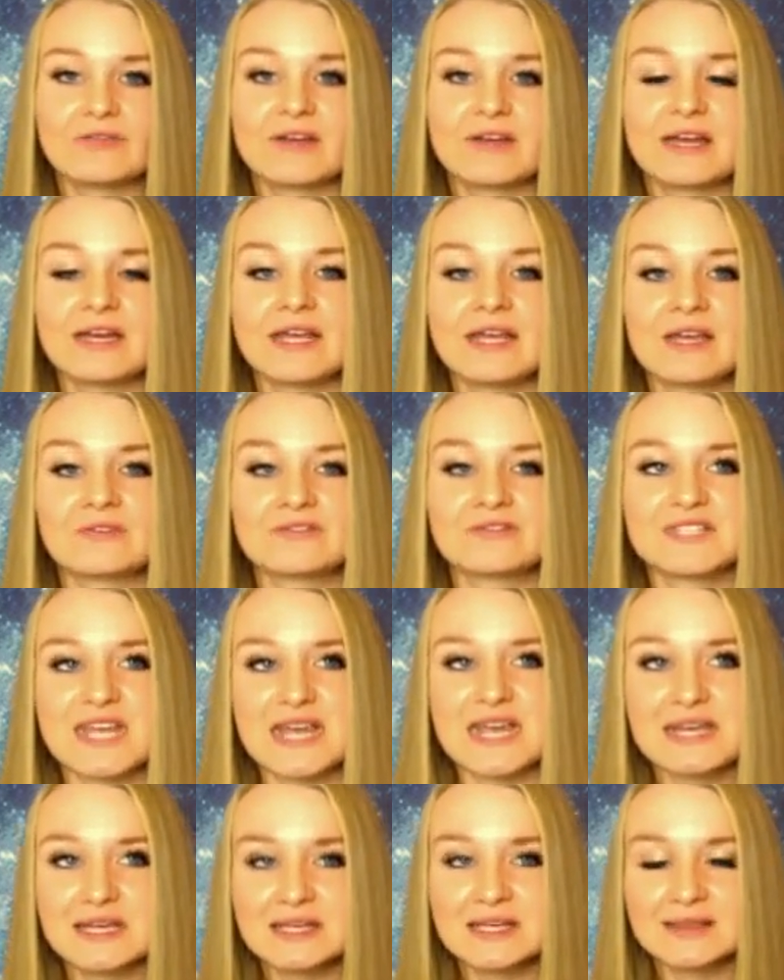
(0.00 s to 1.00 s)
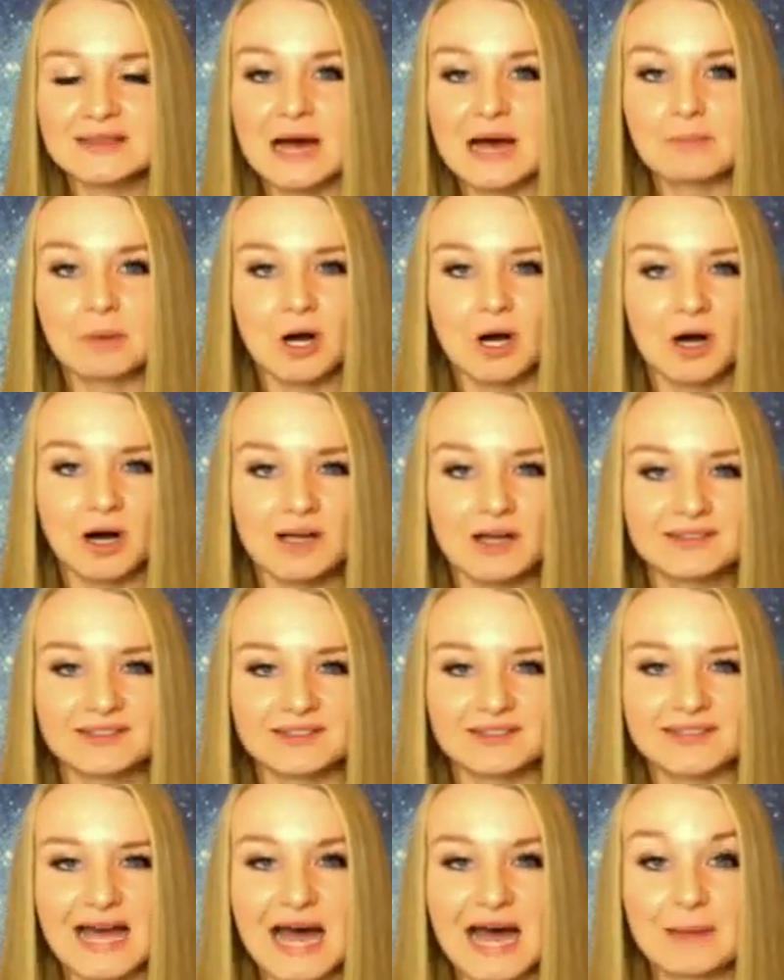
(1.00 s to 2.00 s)
And if taking that pause
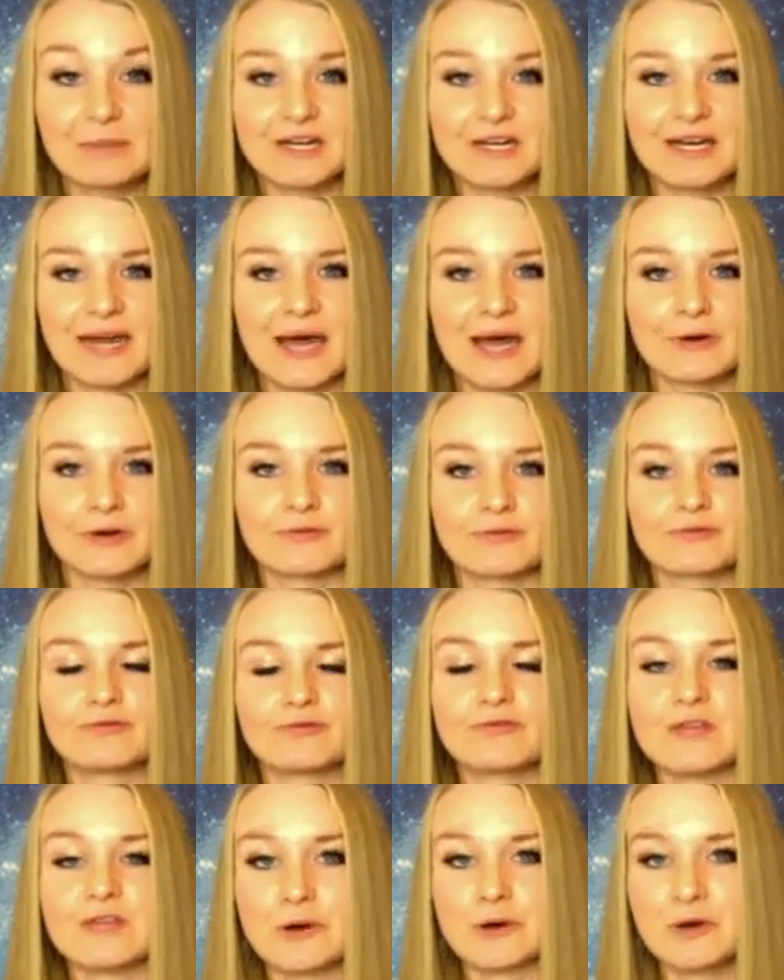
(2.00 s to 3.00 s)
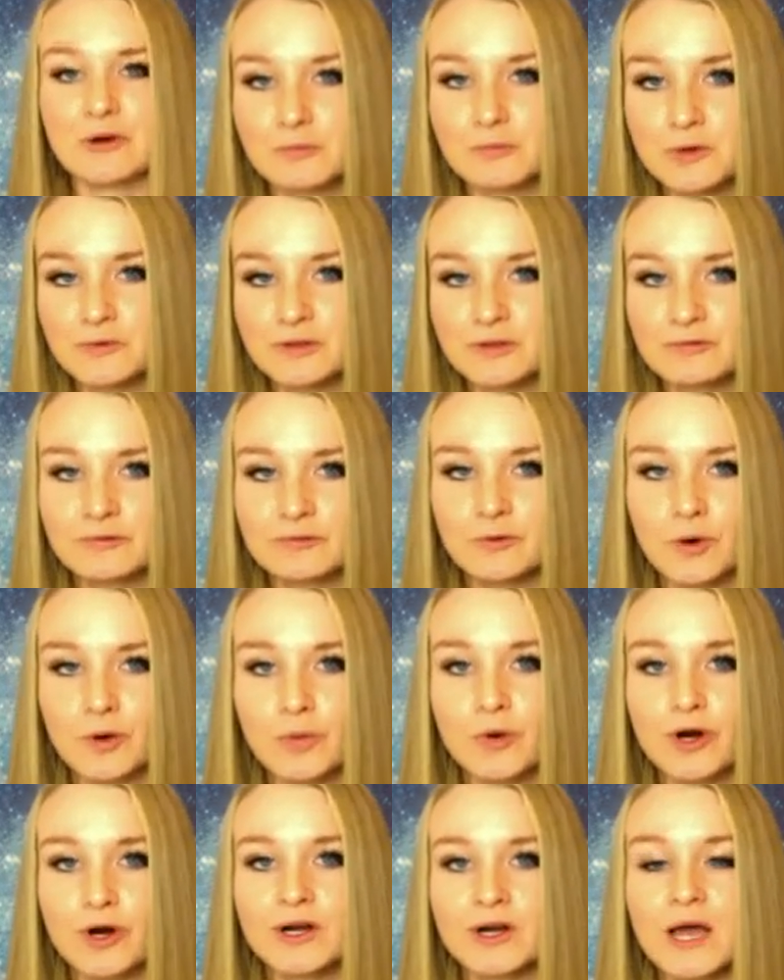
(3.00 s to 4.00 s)
is happening out of fear of moving
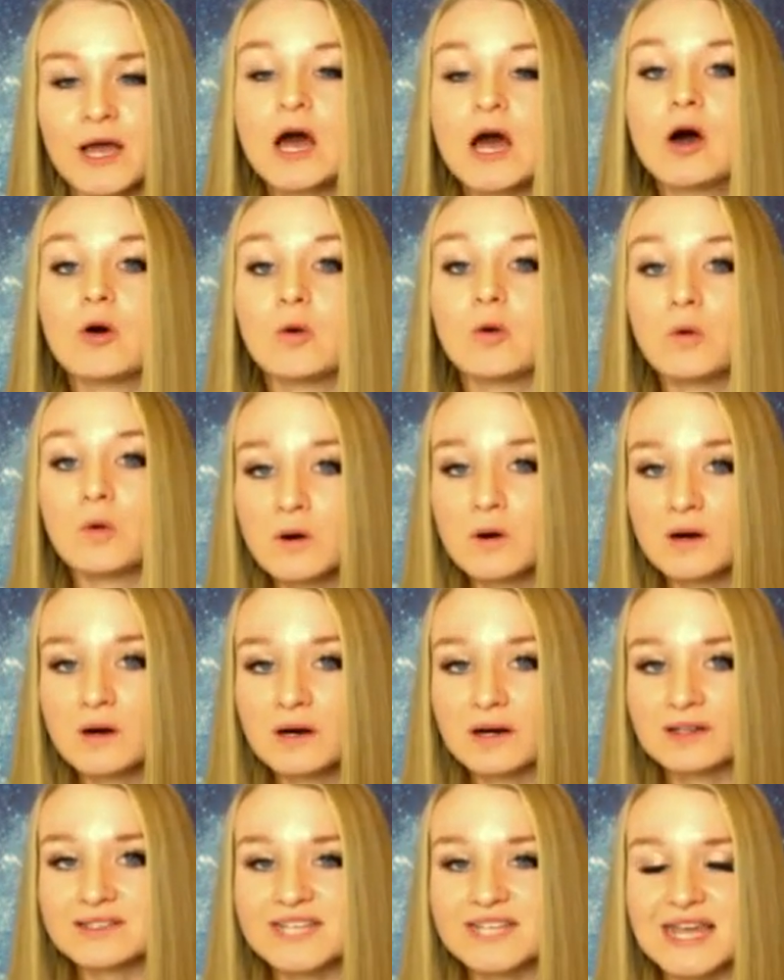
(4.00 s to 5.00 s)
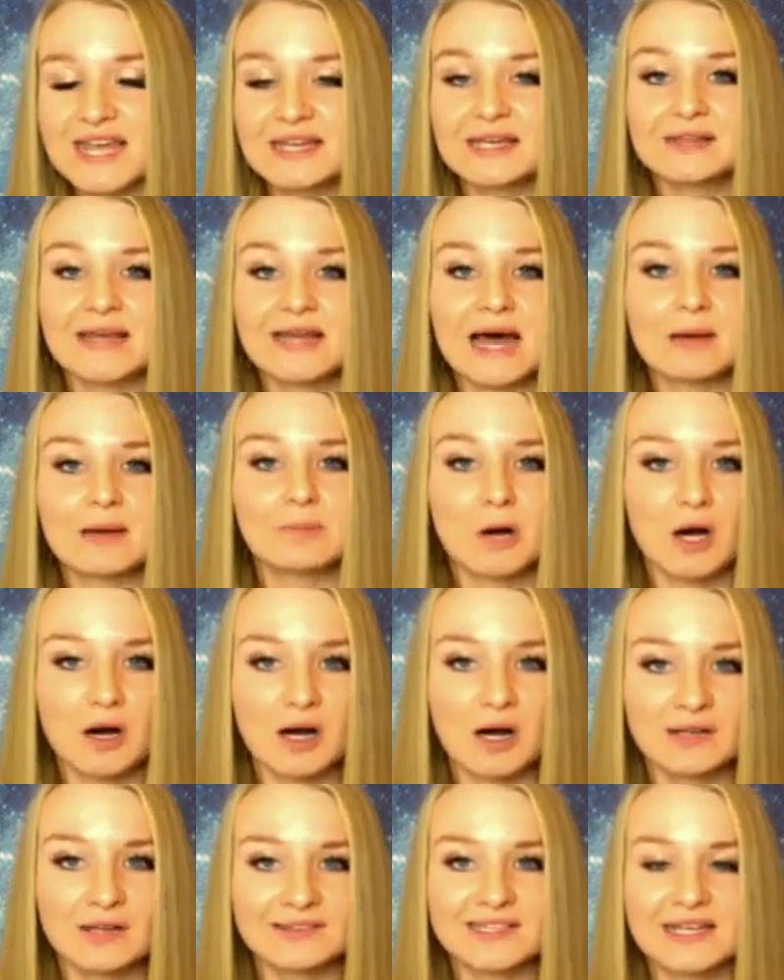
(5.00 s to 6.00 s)
forward, or taking that
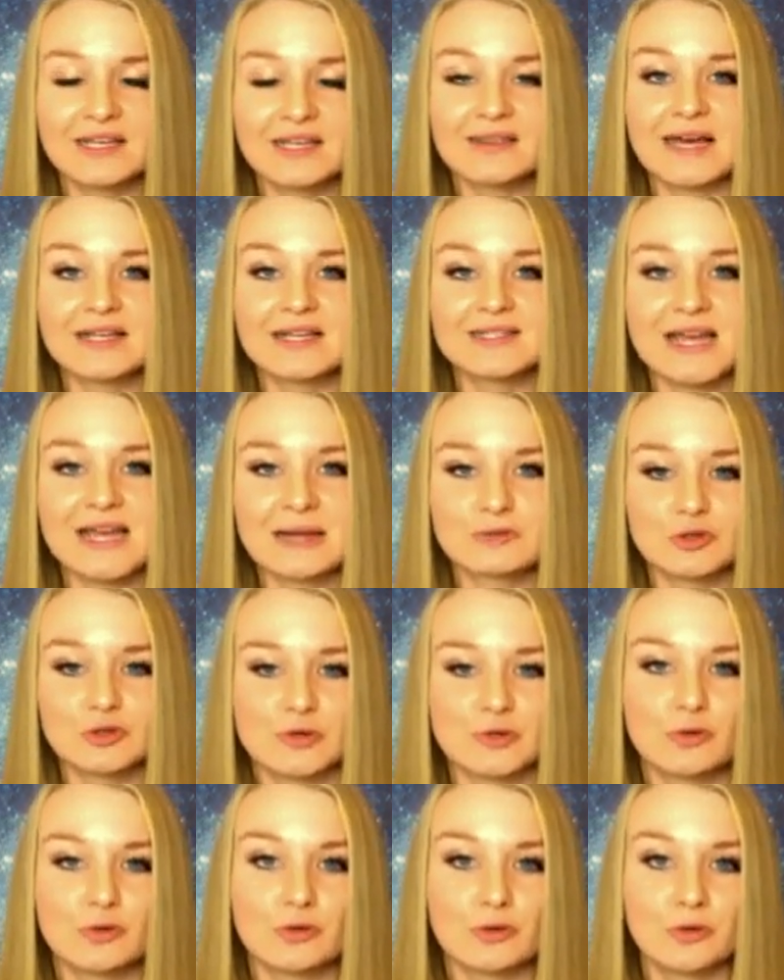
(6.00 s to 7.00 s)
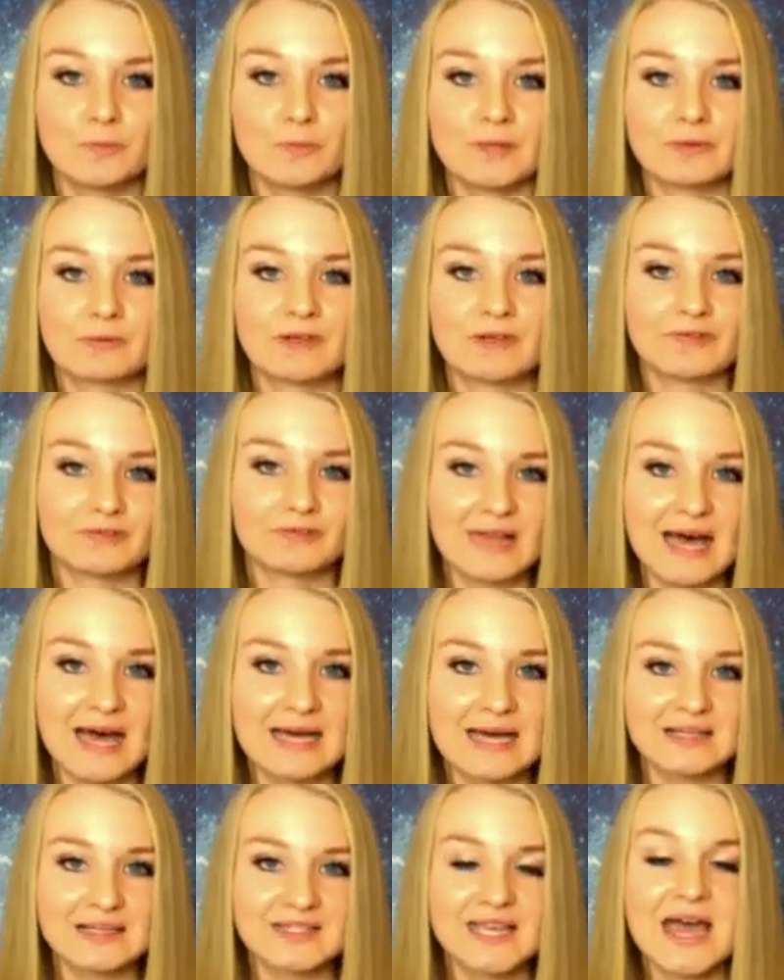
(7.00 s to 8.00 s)
pause, taking that time to regroup and
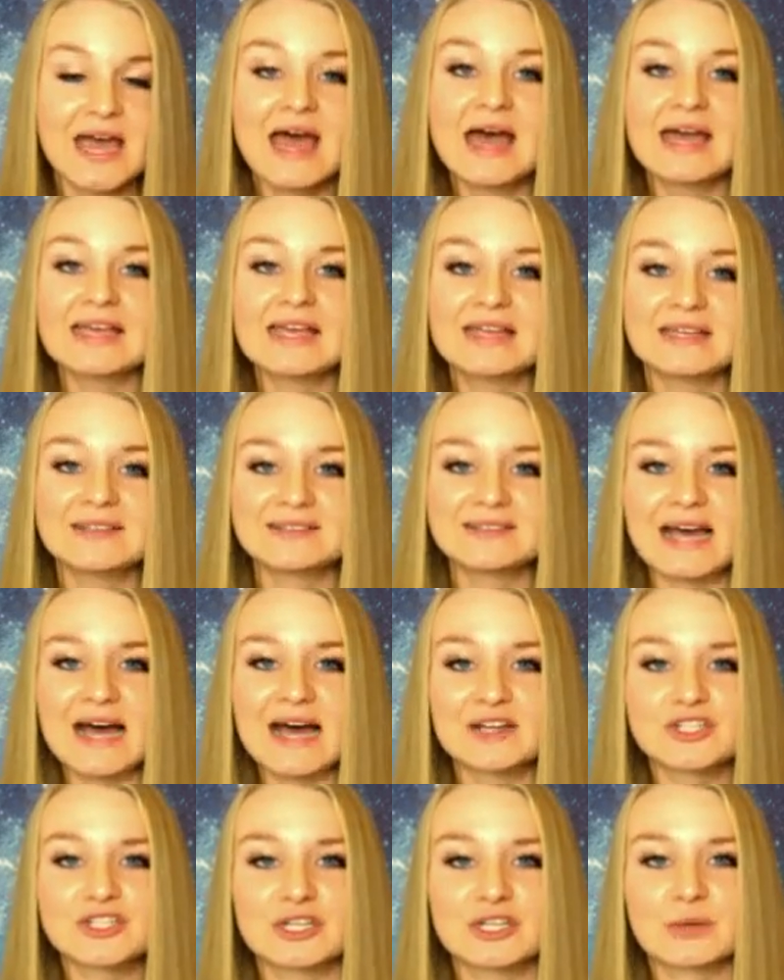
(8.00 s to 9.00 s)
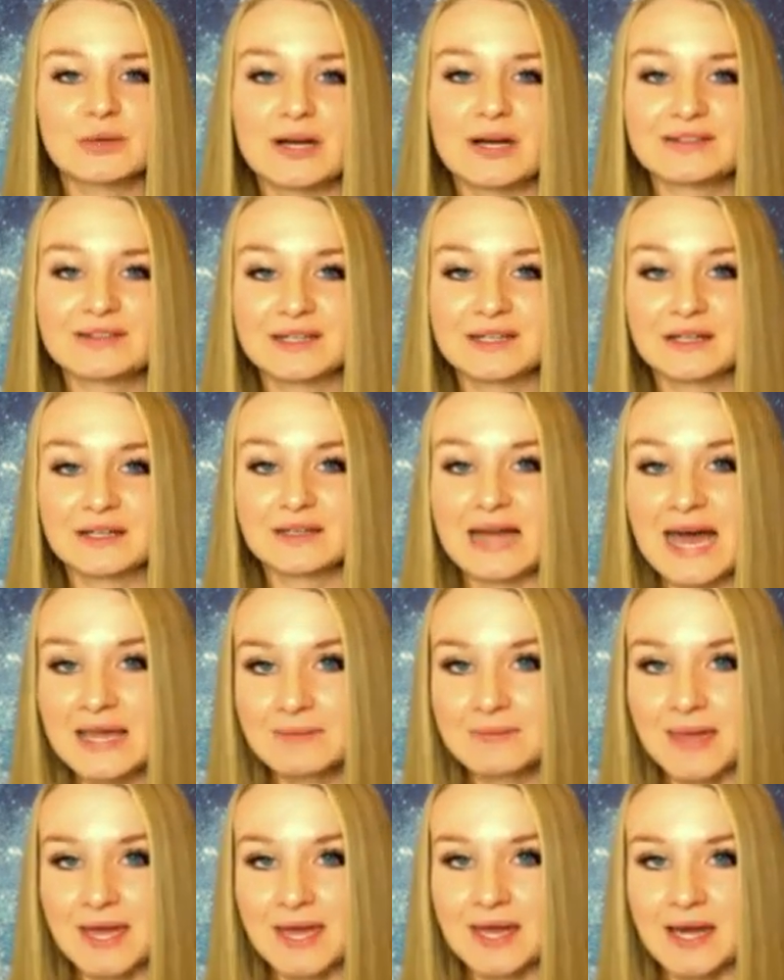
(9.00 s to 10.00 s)
reflect is actually what's in
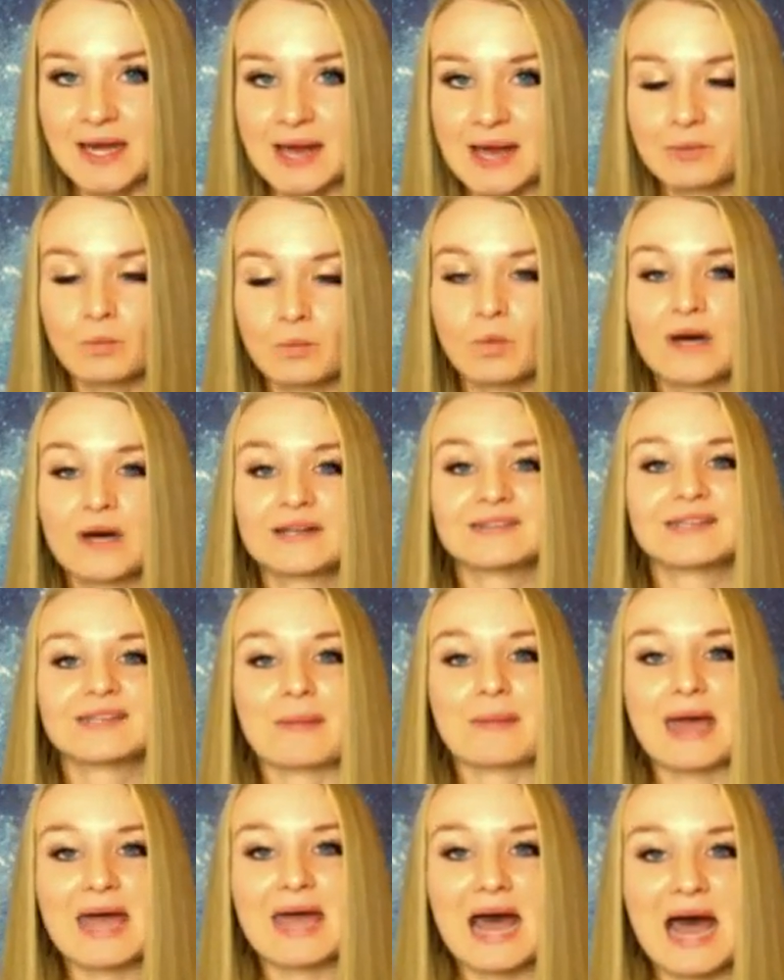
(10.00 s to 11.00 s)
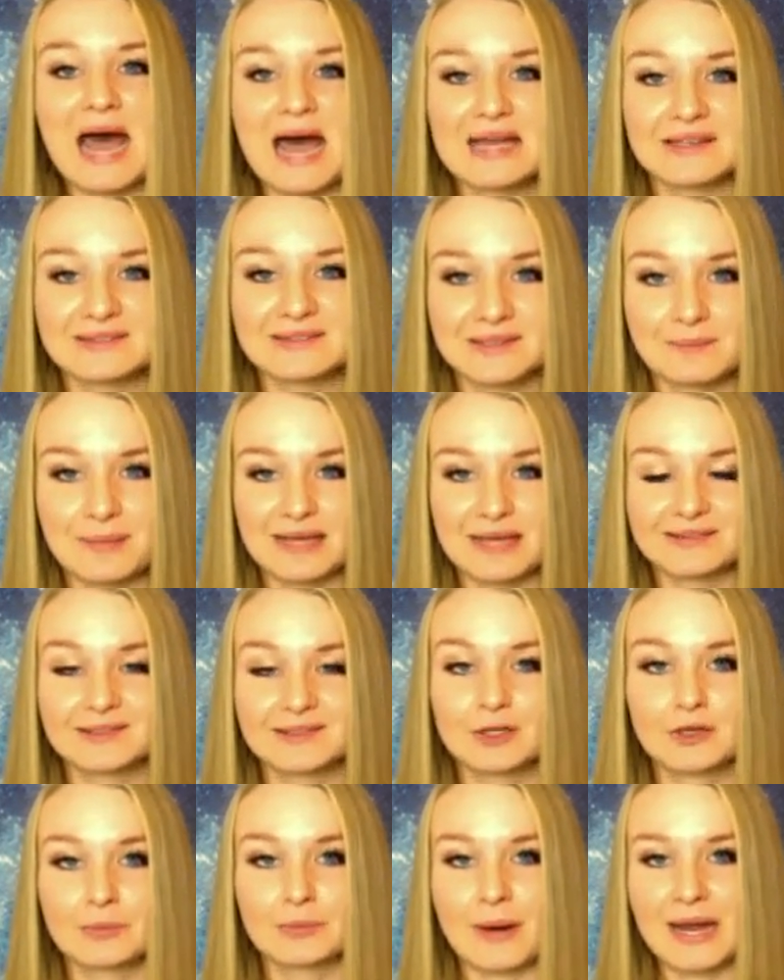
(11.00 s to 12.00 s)
alignment and what is in my highest and best
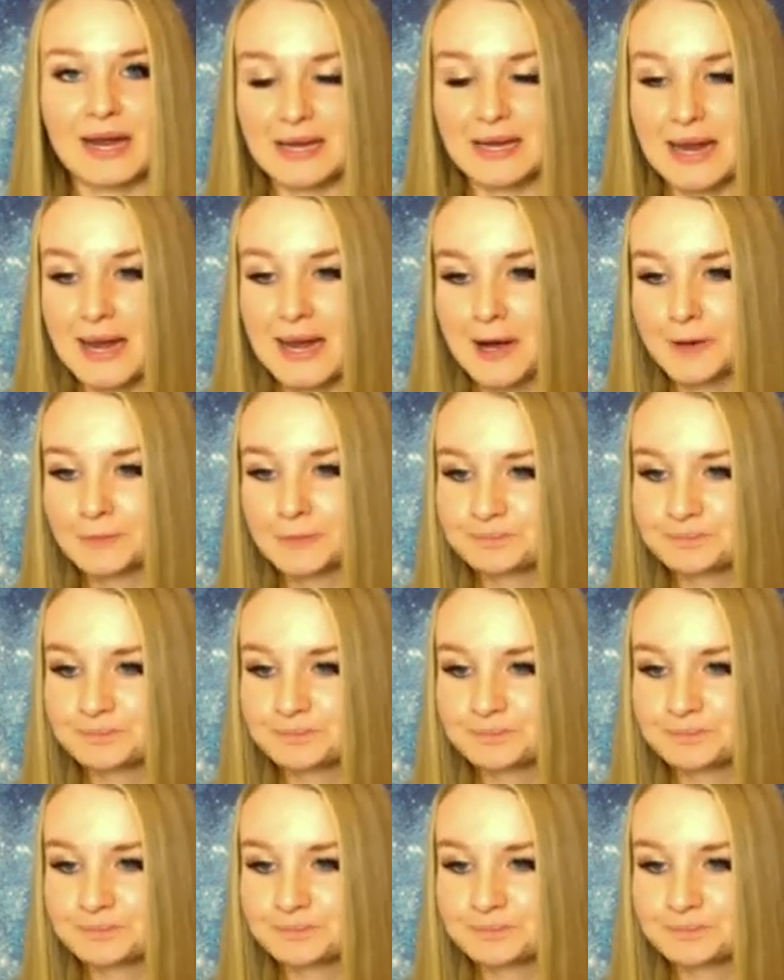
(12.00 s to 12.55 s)
good right now.